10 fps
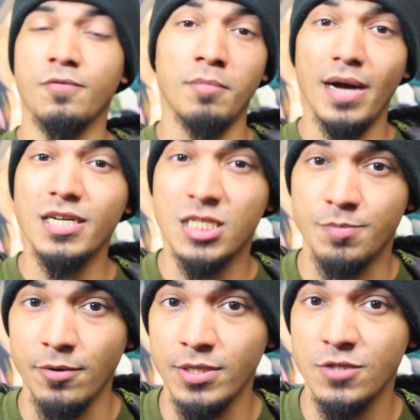From my
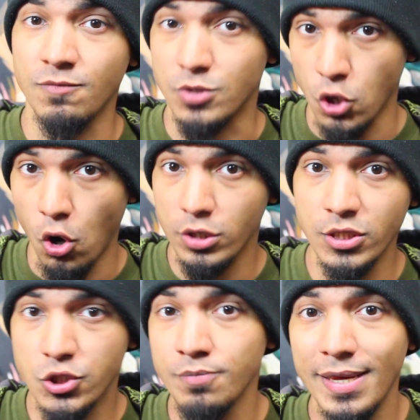experience from
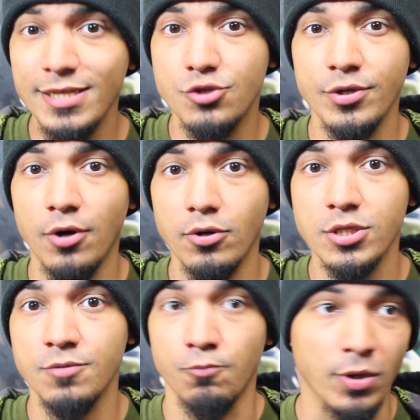talking to many street
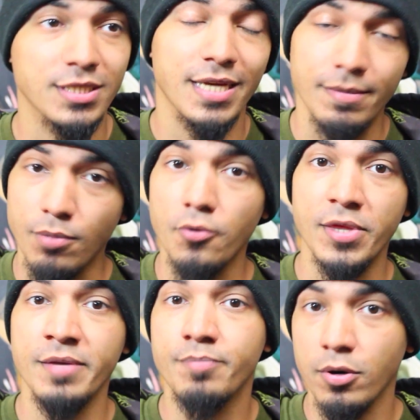artists, once again both
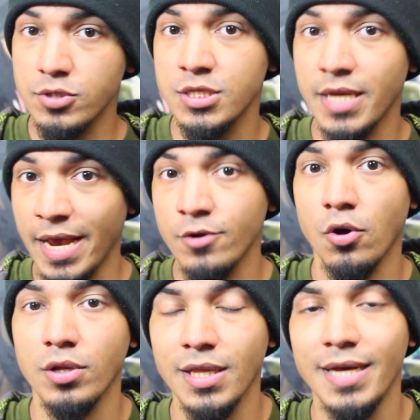in person and
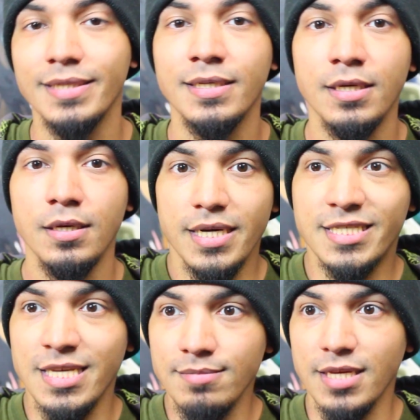online,
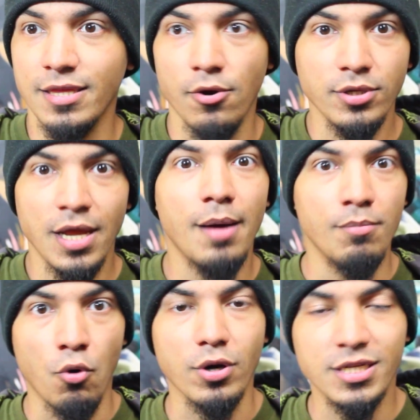it seems like they're a
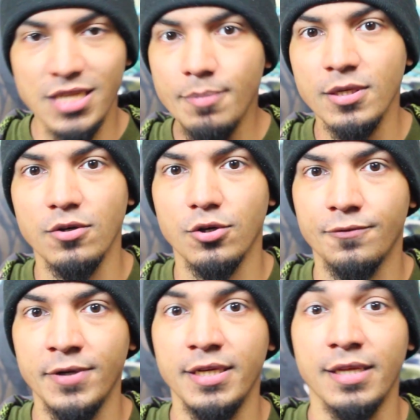lot more accepting of
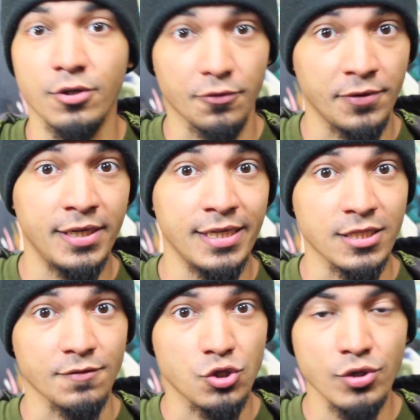graffiti than graffiti
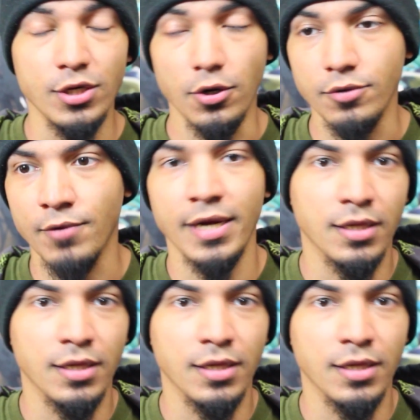is of street art, right?